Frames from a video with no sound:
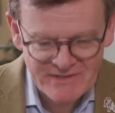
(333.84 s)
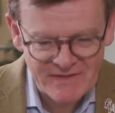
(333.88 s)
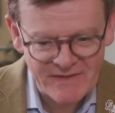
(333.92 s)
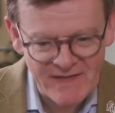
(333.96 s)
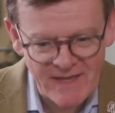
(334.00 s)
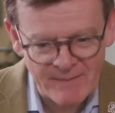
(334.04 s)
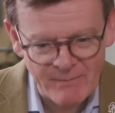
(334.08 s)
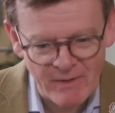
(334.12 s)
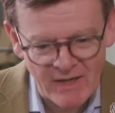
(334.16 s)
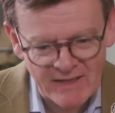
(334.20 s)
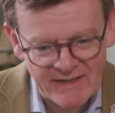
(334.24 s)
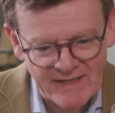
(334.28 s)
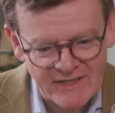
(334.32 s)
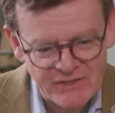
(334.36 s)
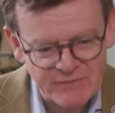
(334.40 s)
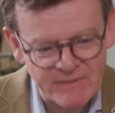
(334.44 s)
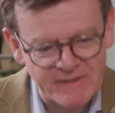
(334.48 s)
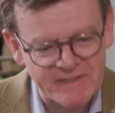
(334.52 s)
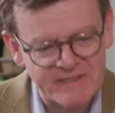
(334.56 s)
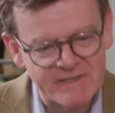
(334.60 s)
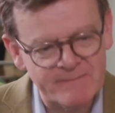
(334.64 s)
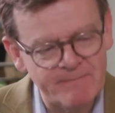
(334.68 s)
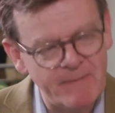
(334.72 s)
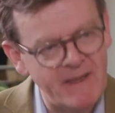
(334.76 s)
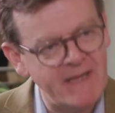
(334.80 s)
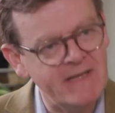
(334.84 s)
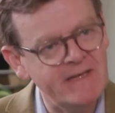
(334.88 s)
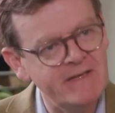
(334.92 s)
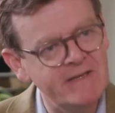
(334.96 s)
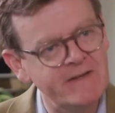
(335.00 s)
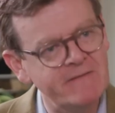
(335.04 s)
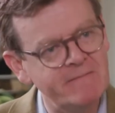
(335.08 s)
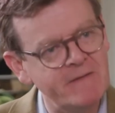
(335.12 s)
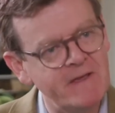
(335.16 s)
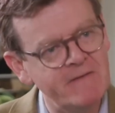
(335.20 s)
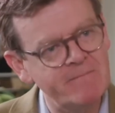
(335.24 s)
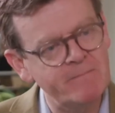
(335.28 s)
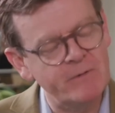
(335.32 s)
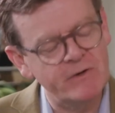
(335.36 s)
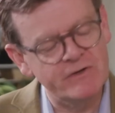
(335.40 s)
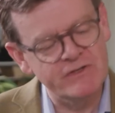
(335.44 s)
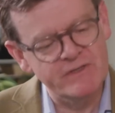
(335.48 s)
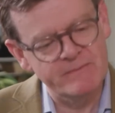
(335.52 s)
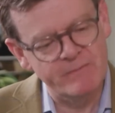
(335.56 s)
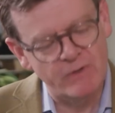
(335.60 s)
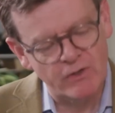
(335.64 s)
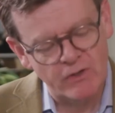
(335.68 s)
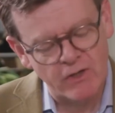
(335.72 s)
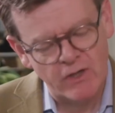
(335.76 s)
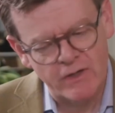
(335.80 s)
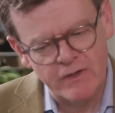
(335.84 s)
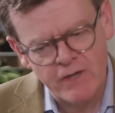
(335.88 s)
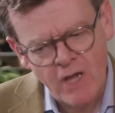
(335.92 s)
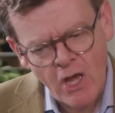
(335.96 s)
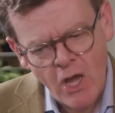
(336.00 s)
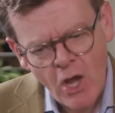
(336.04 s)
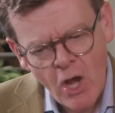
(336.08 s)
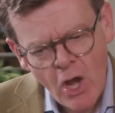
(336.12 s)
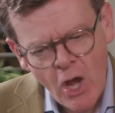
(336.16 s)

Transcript: there, but I'd like to expand, if possible,